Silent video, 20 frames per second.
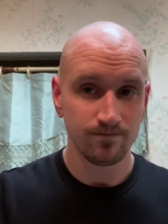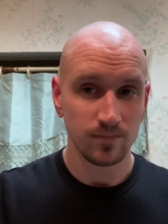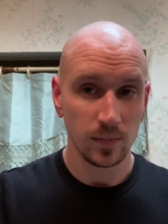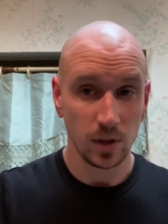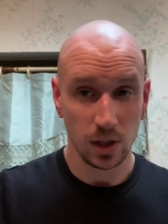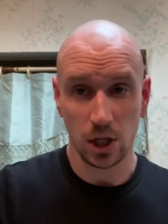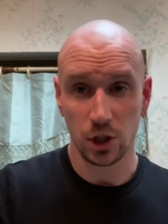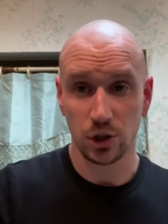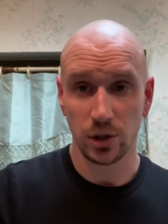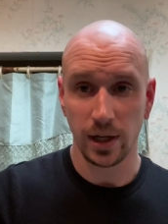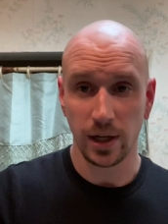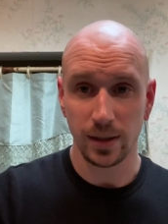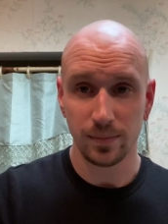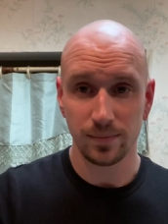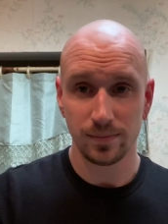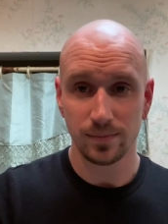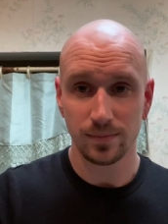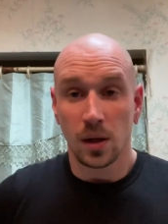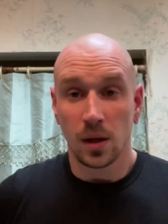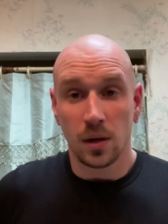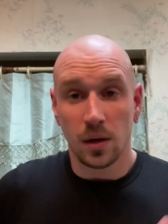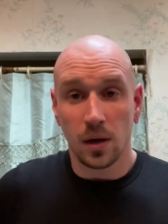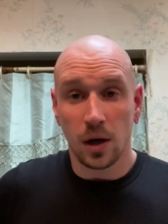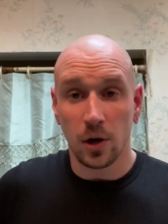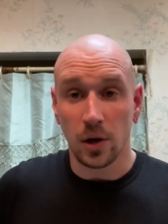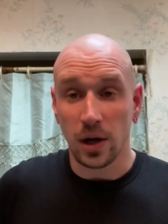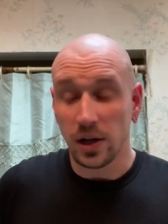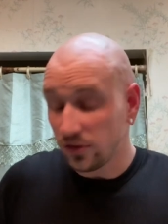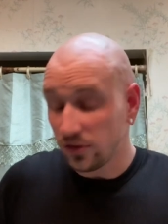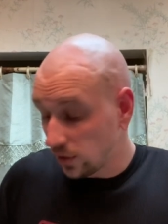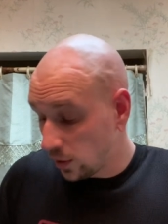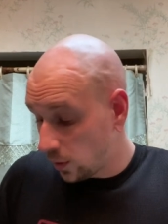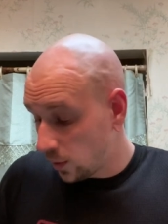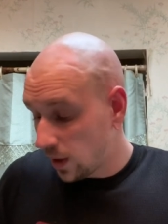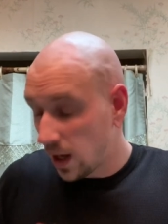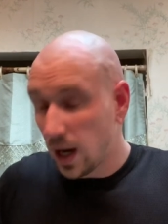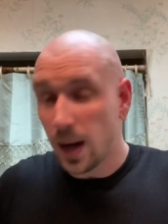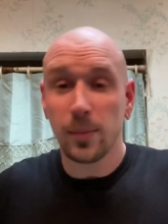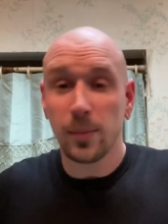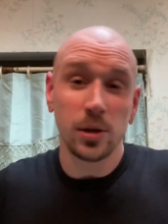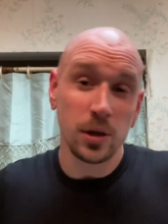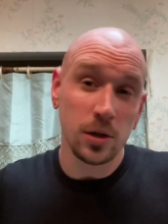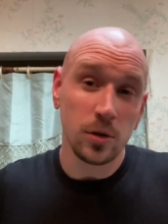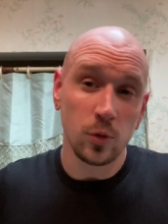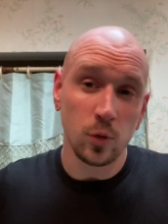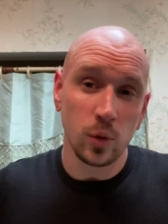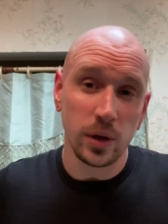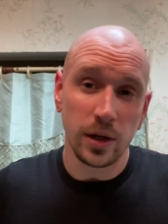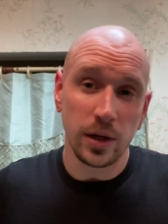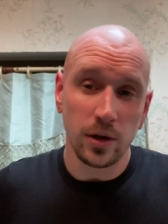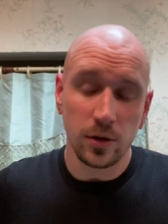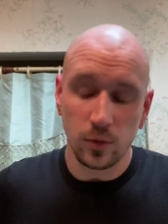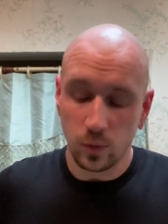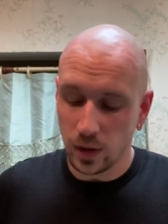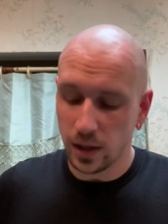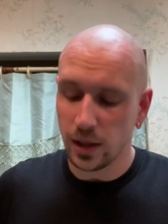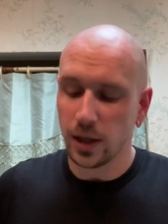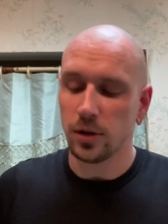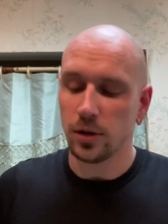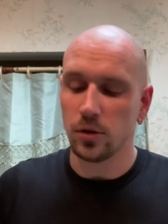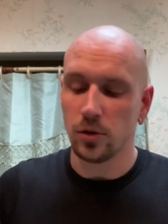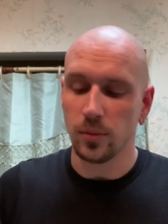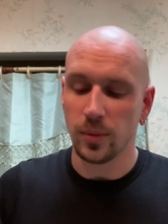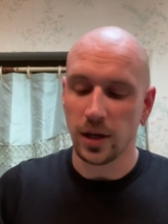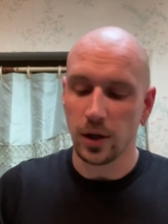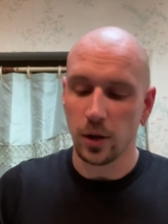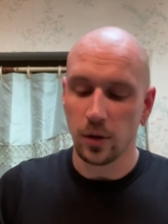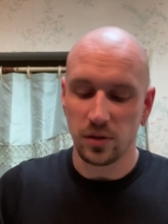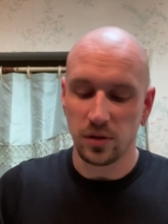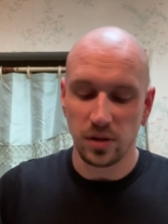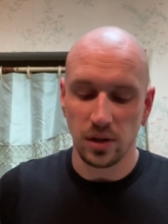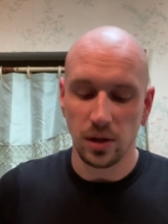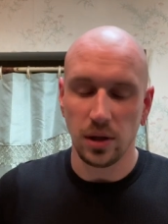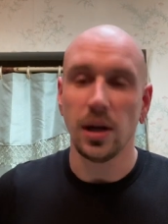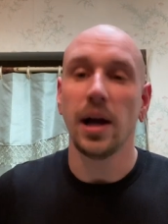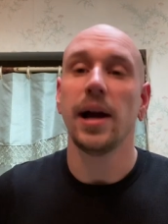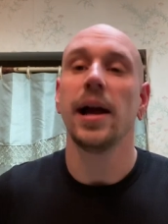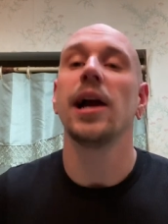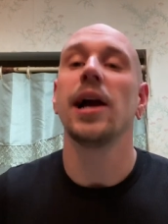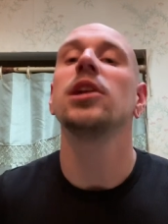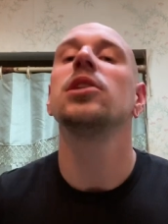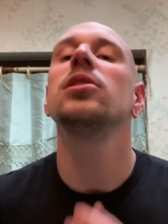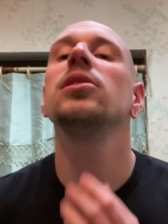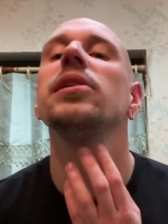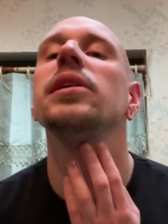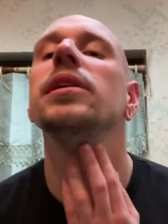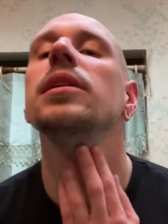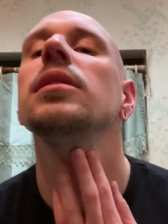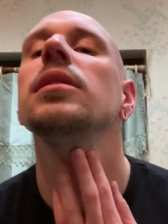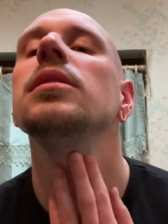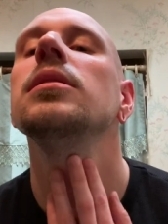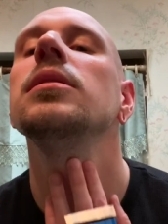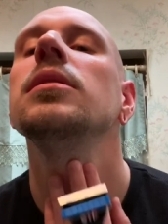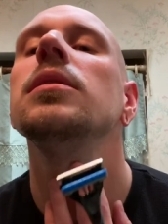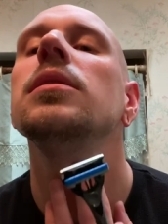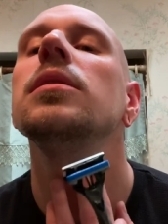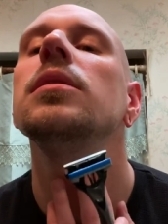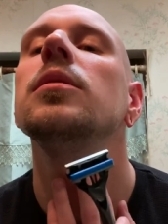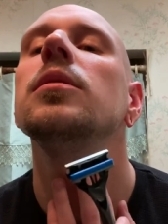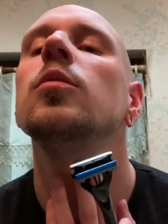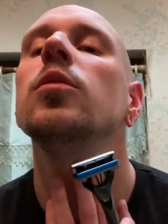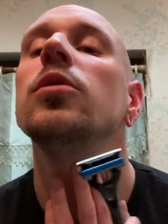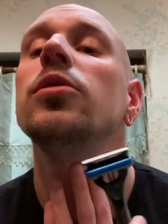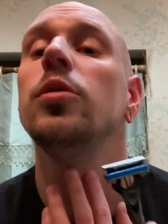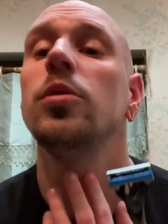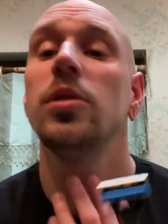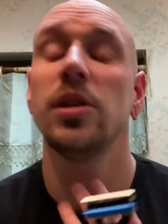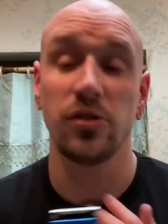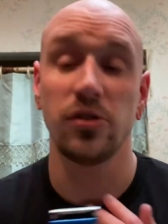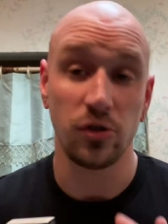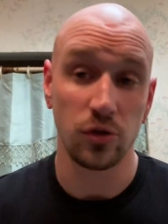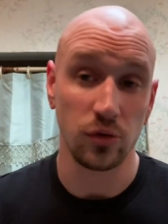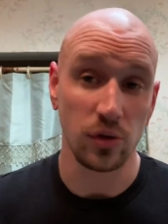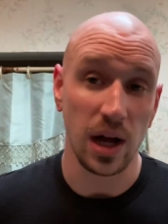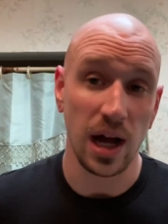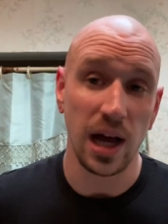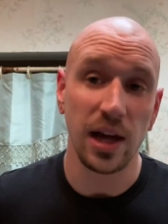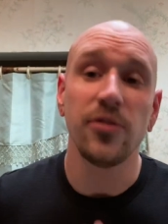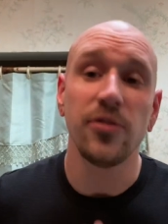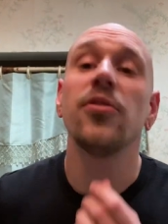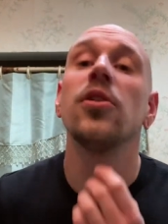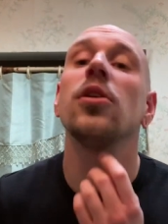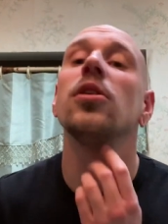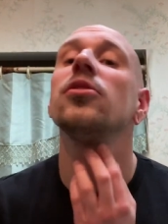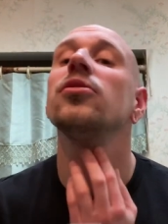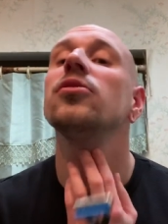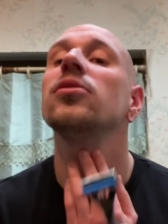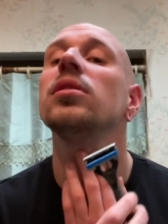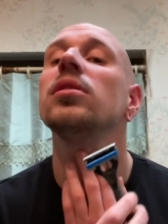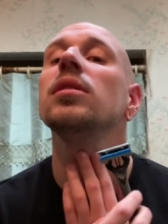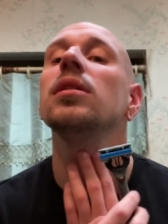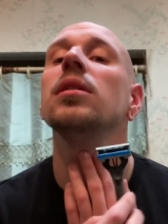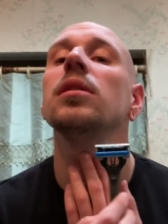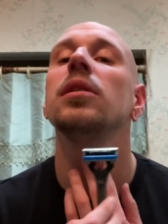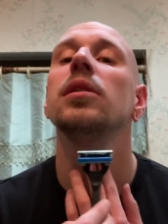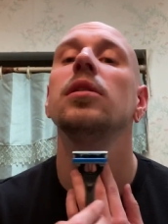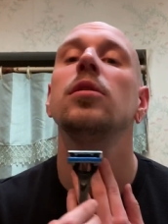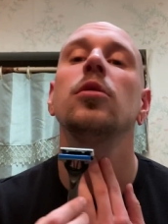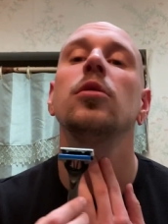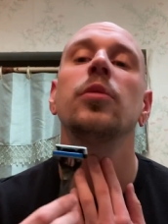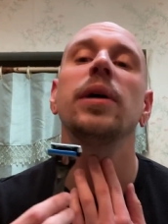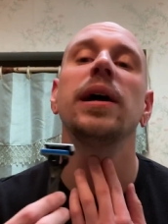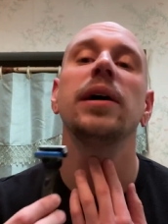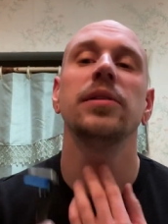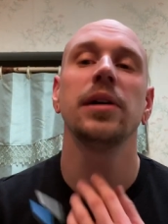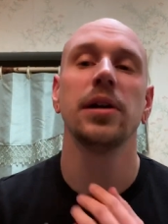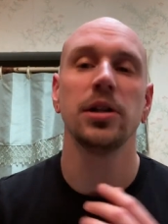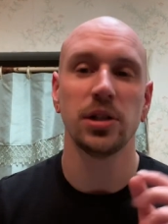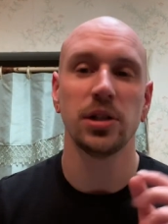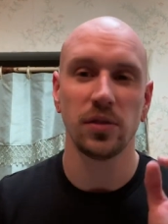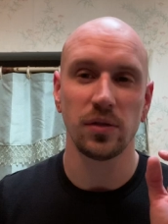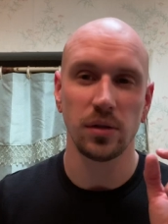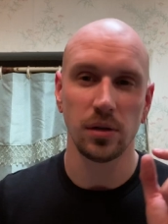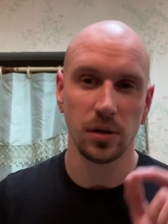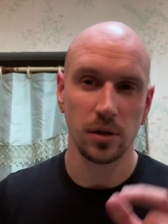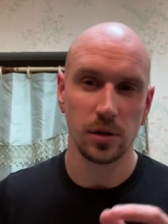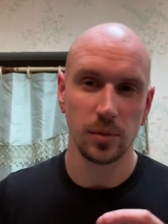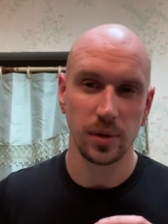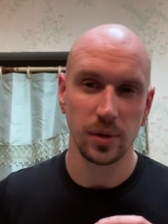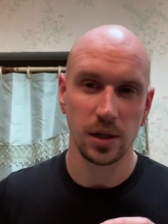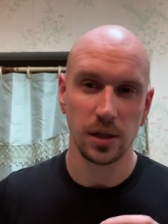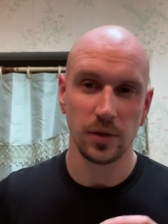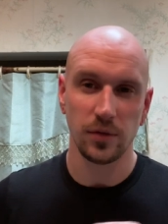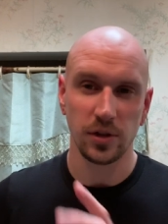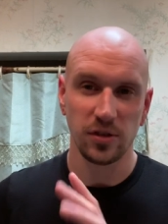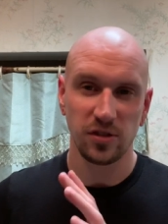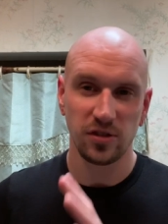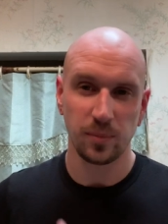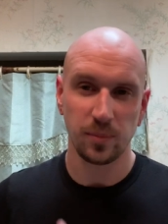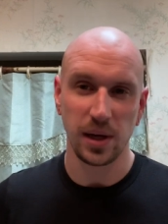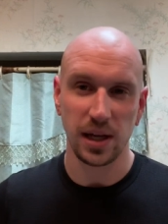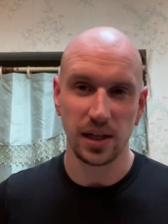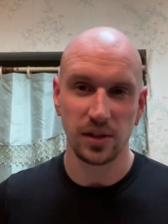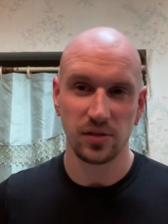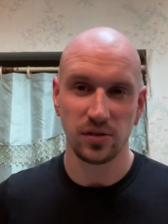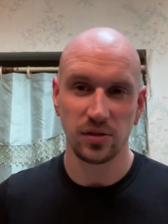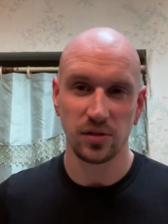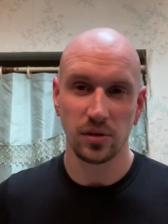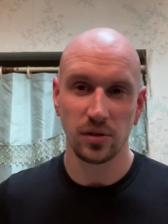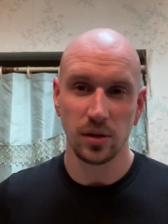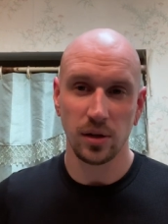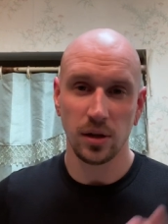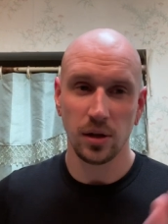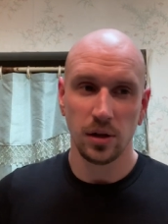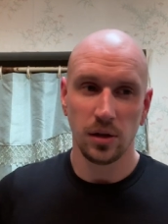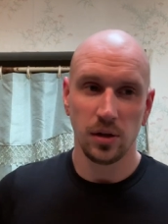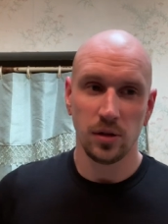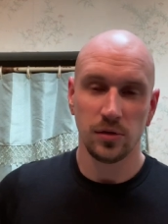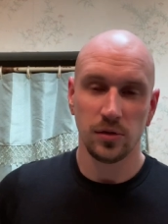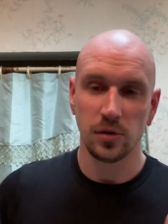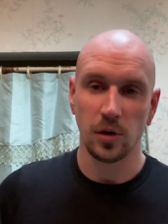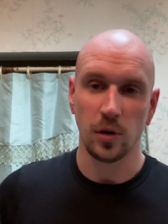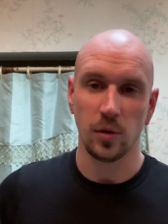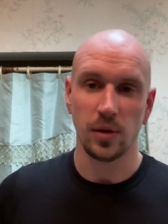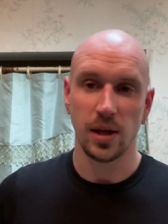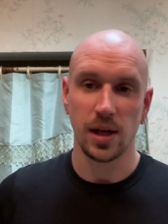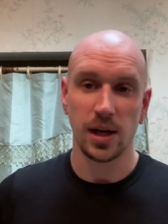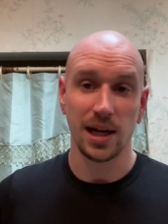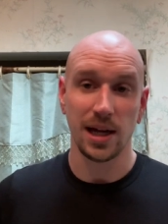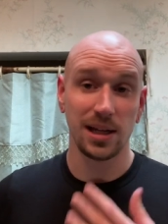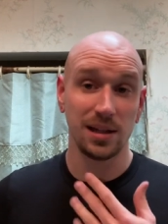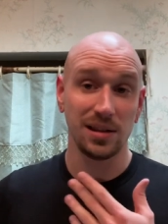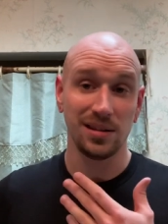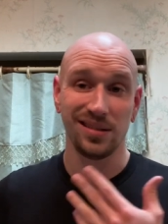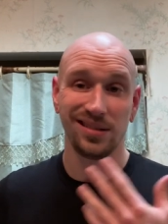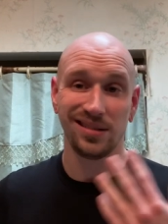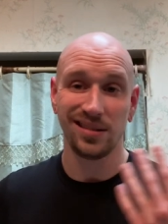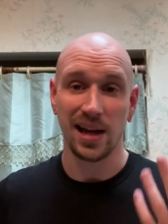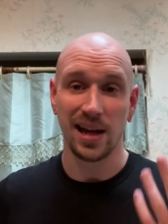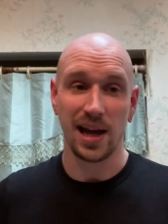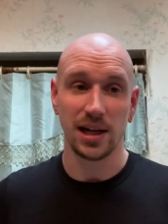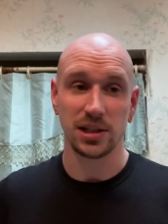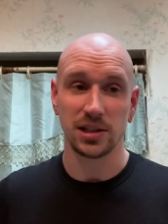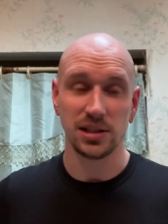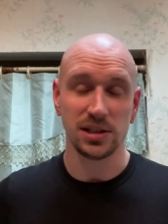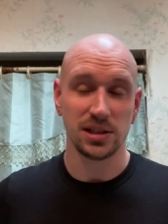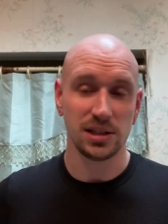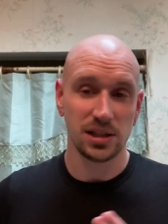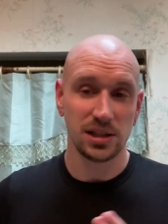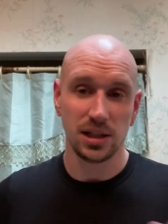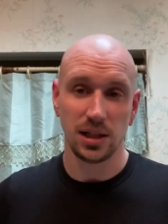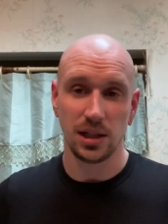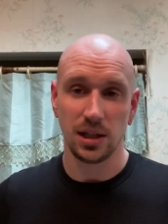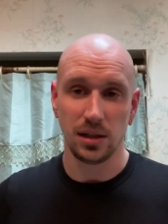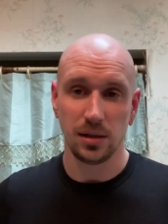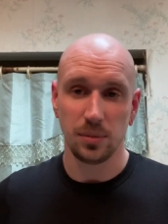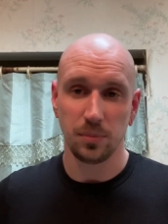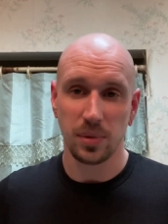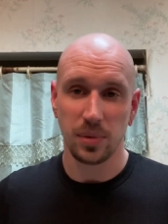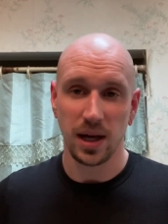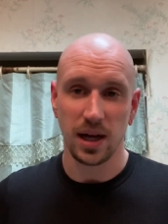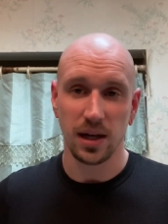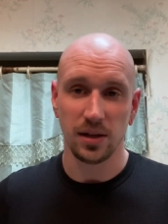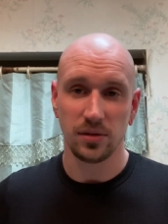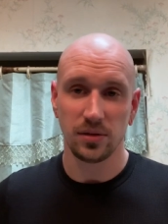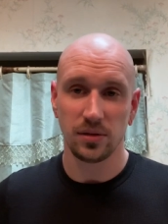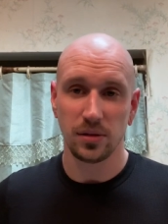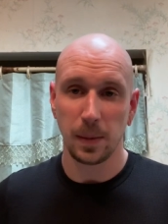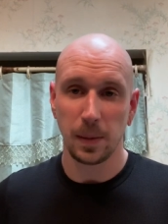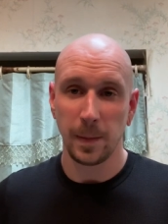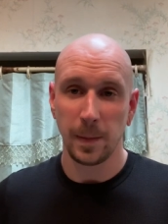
gotta try it. All right, so I'm a little weird when I do my goatee. I actually We'll do this dry first, a little around there, just a little bit of a space so that I can actually see past